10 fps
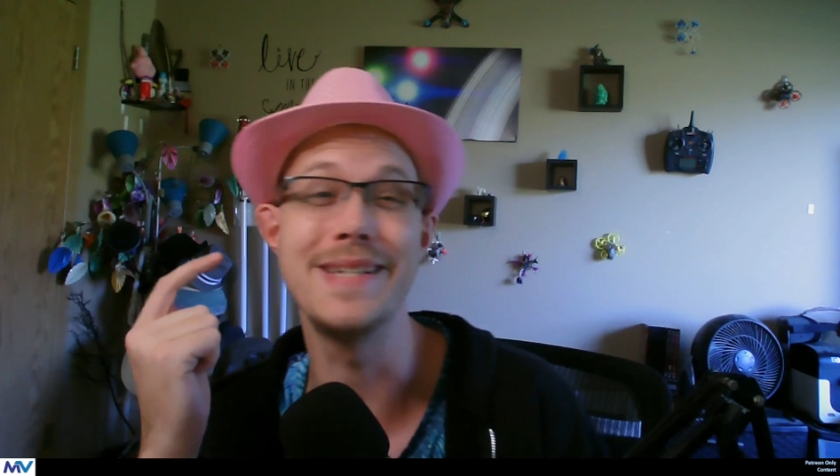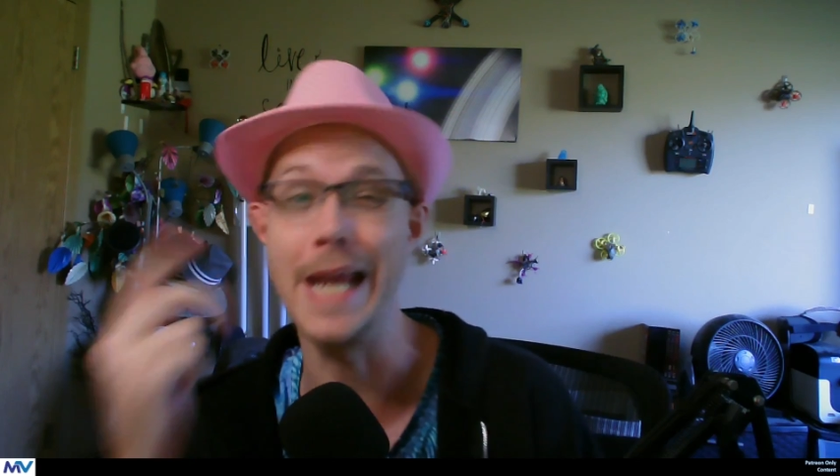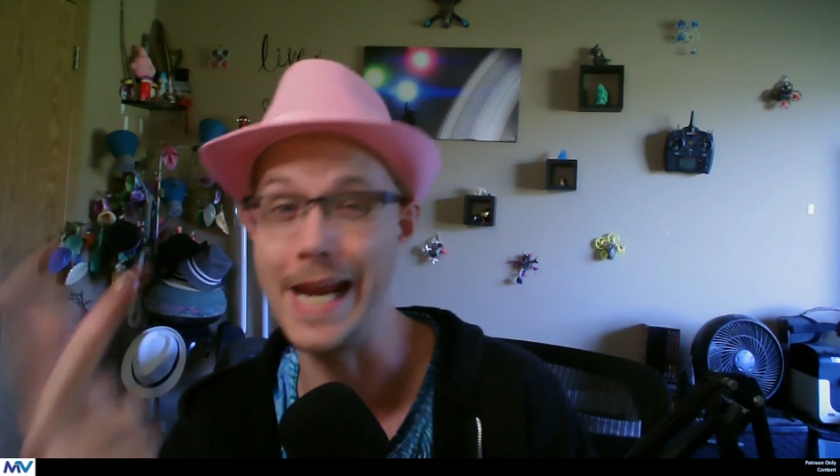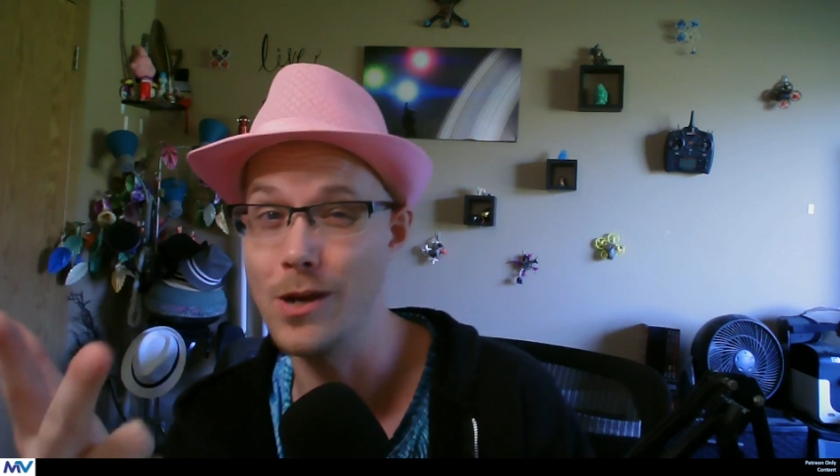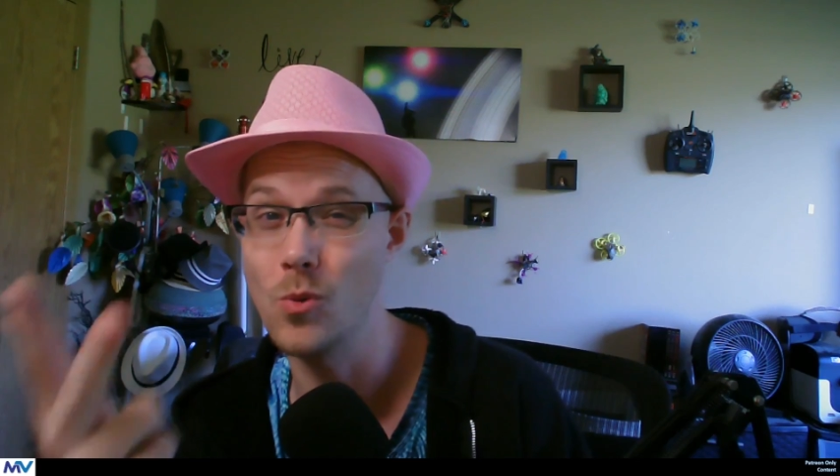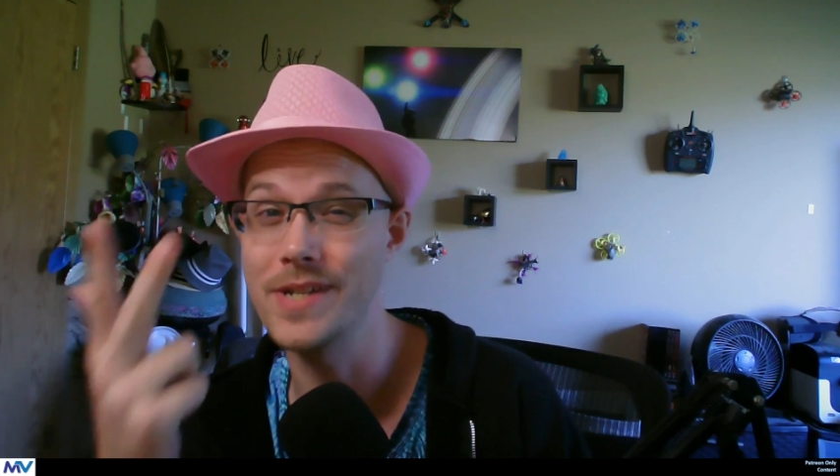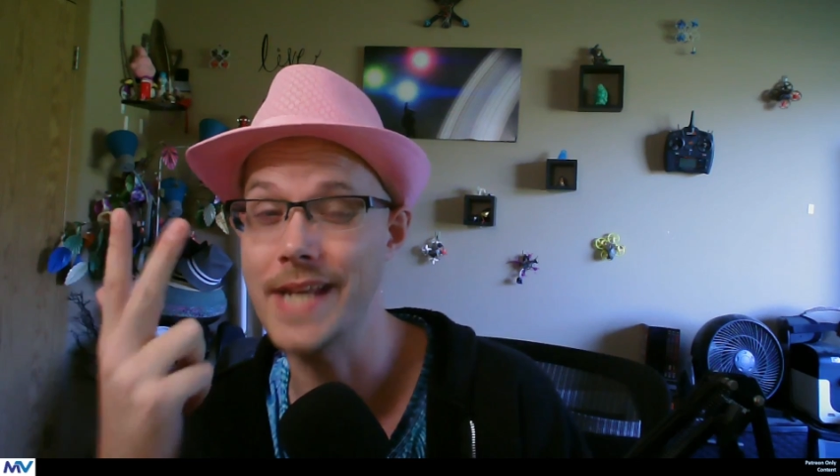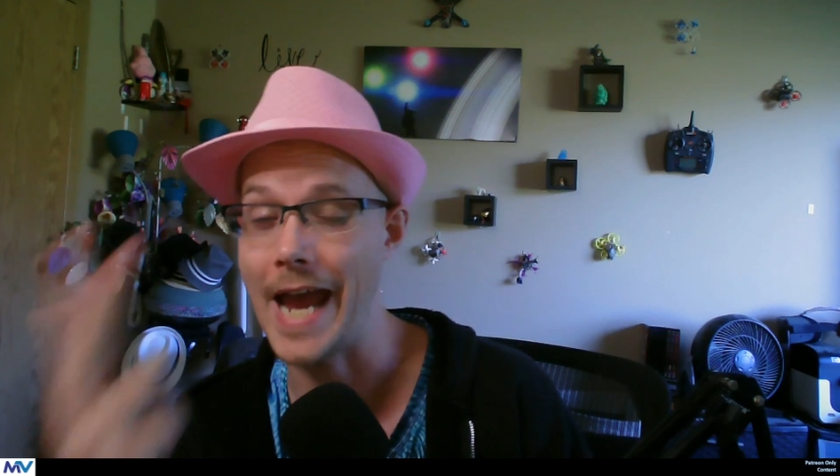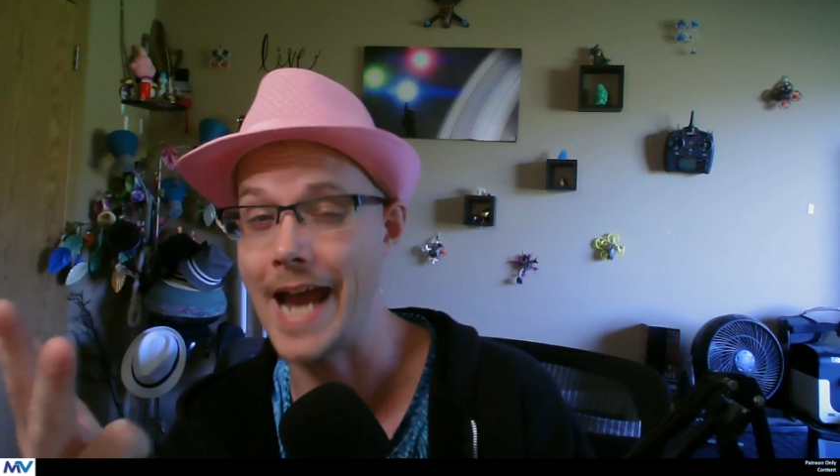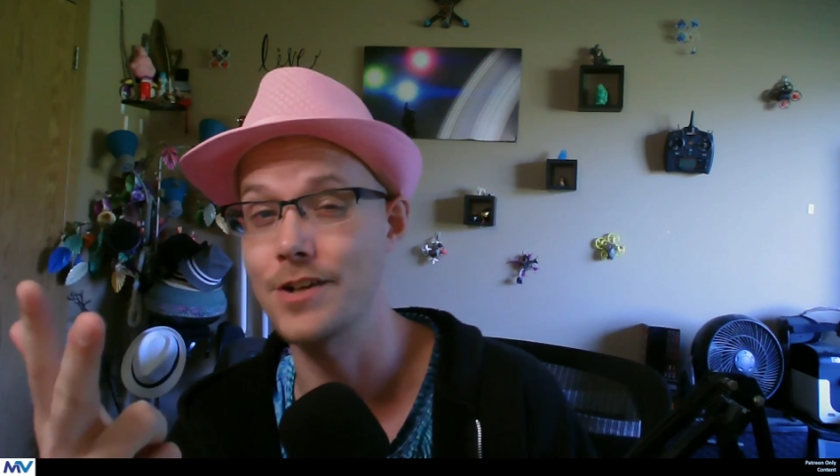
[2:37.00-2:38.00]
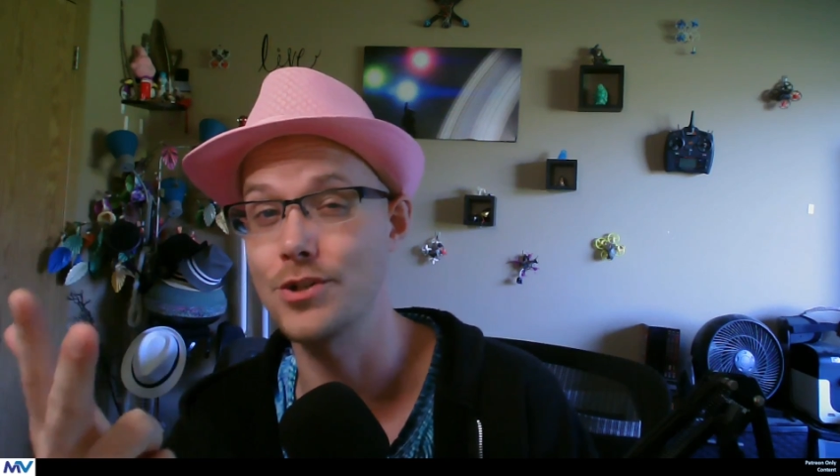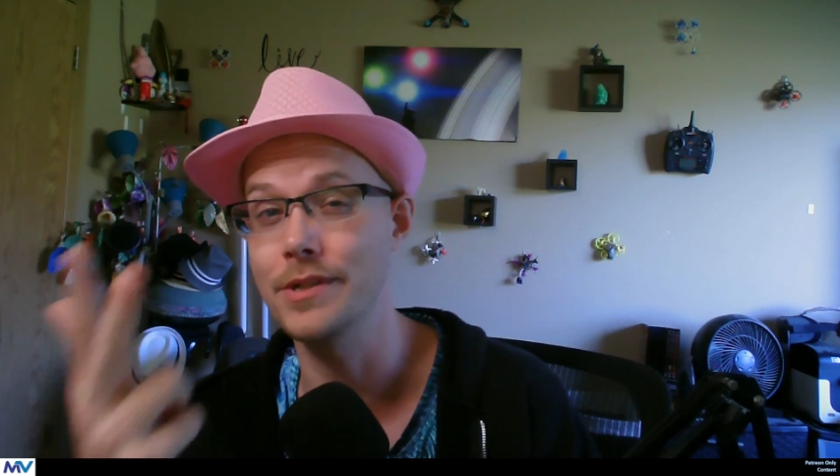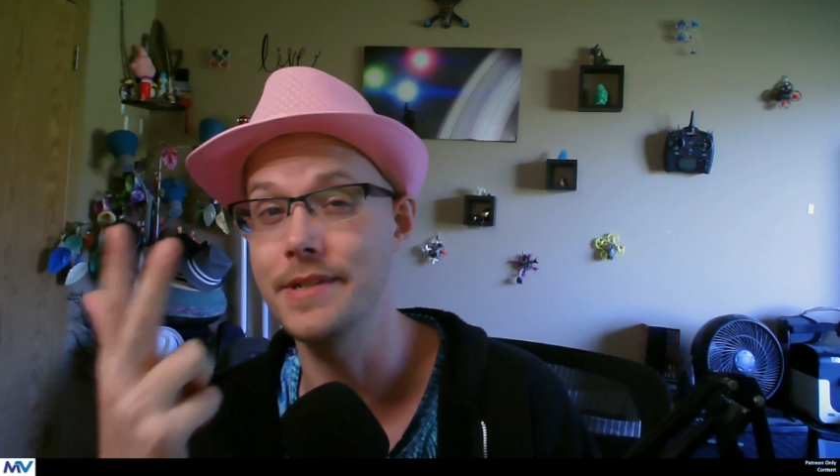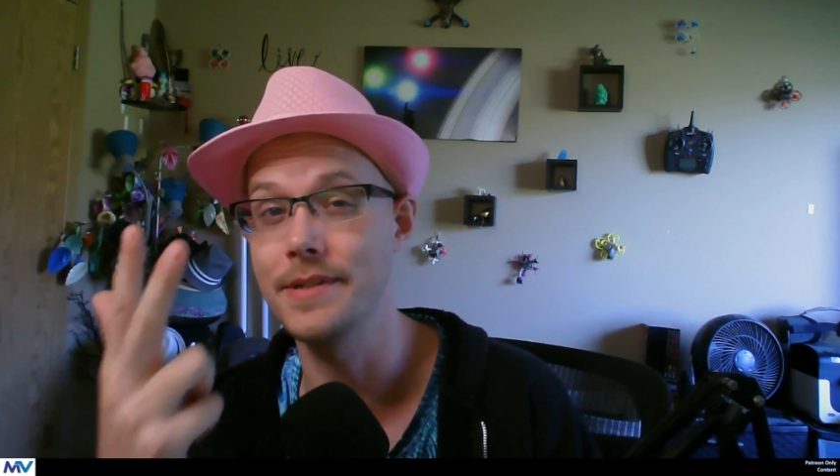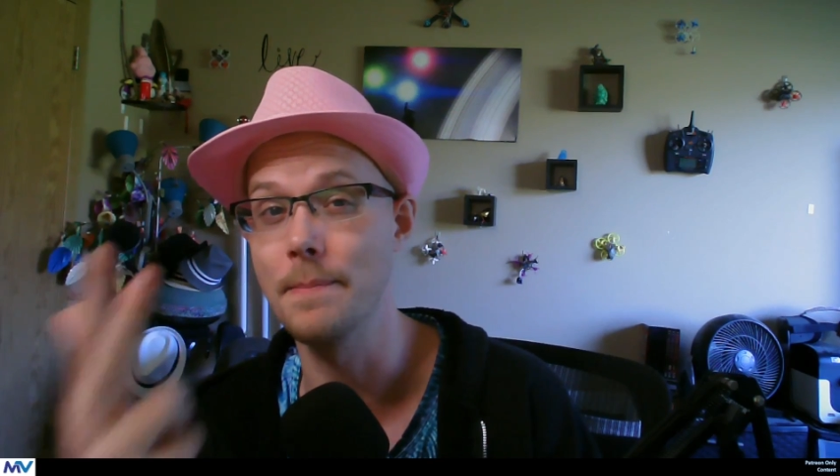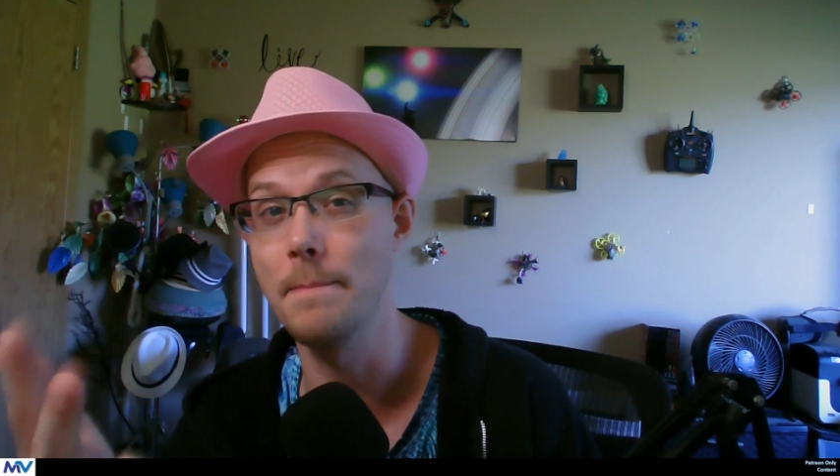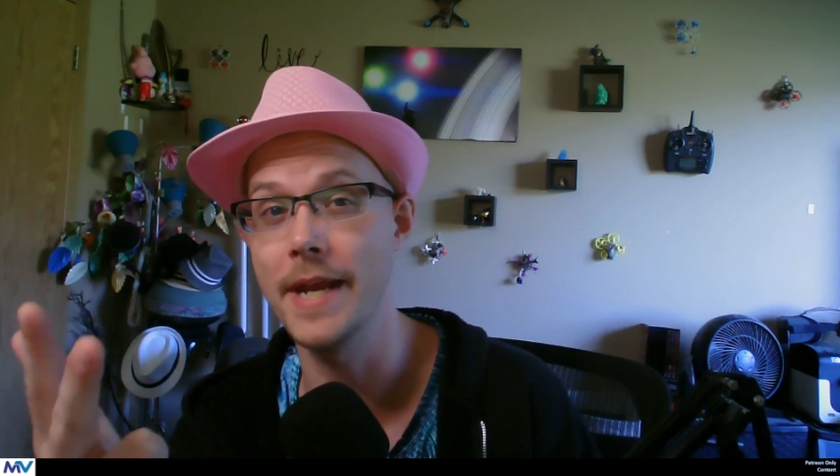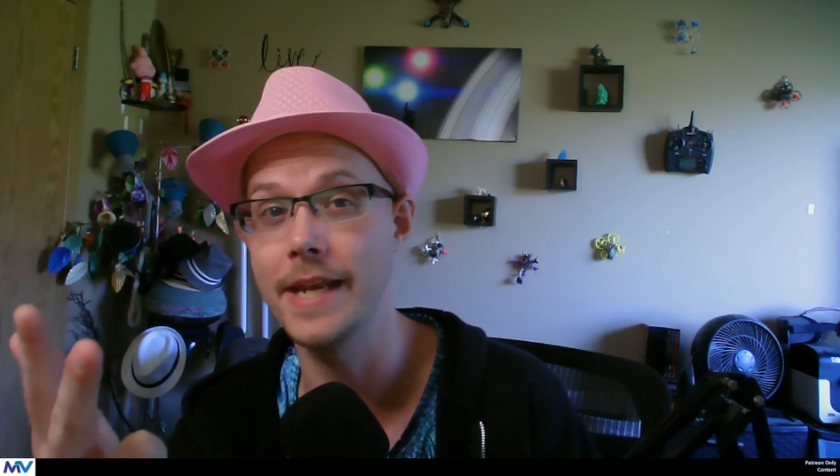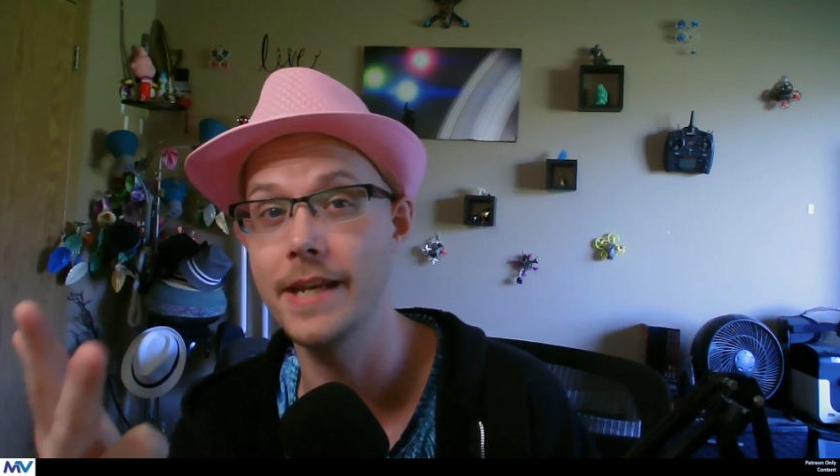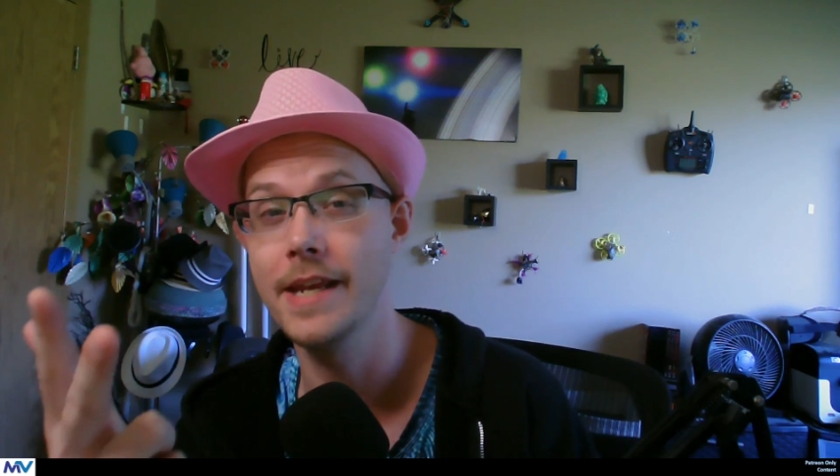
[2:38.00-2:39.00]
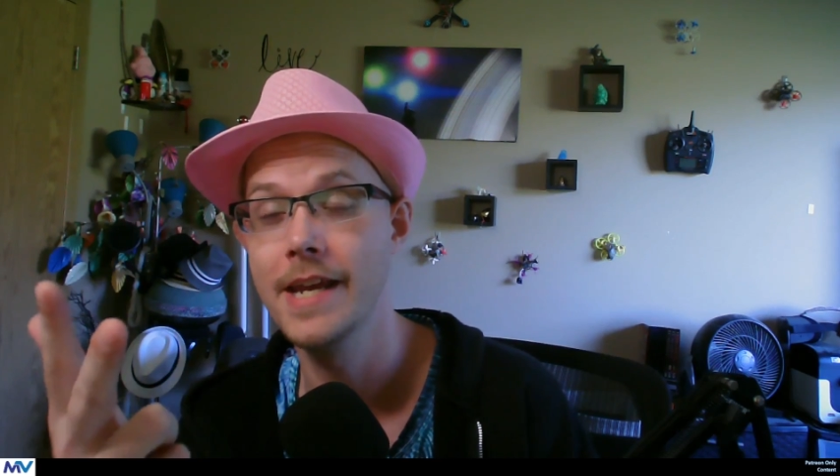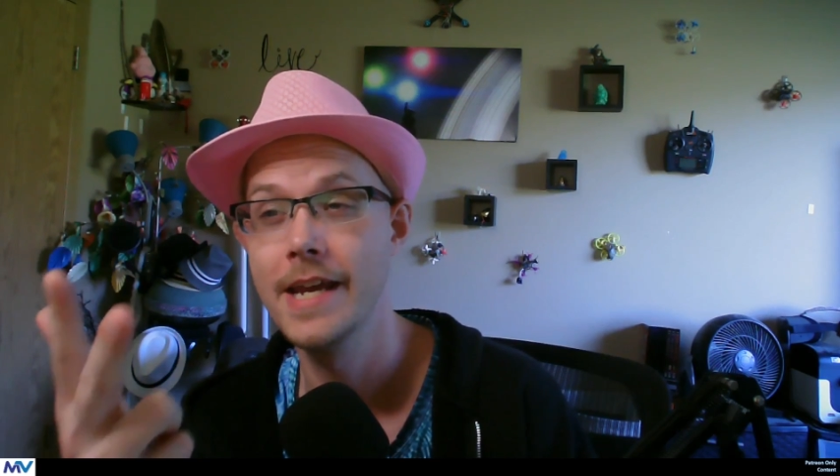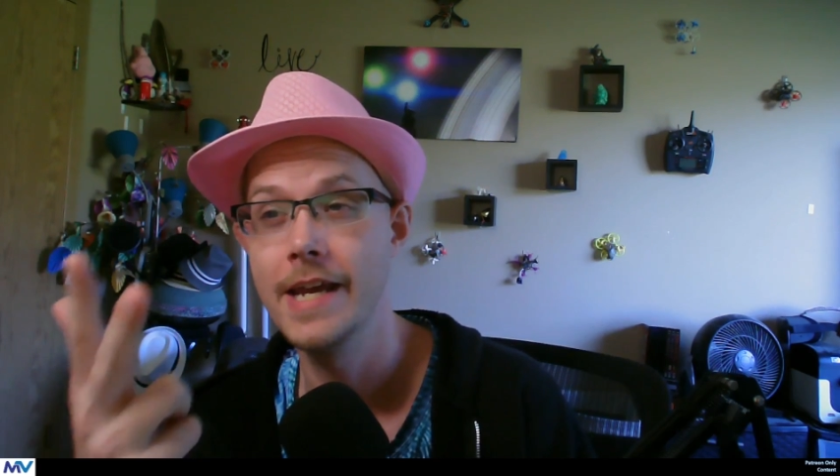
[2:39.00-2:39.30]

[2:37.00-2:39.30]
data was actually submitted.